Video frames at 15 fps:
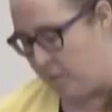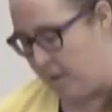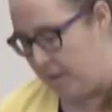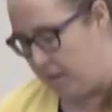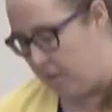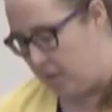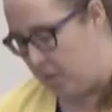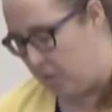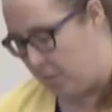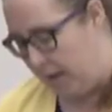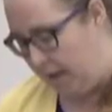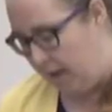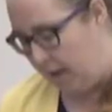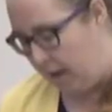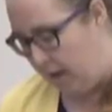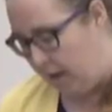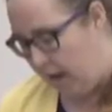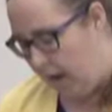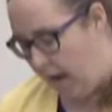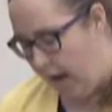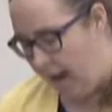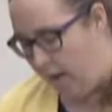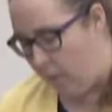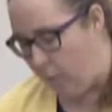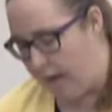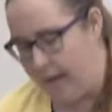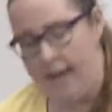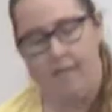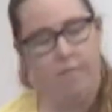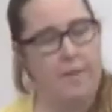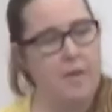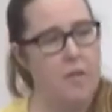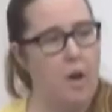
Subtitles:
Mr. Speaker. We have been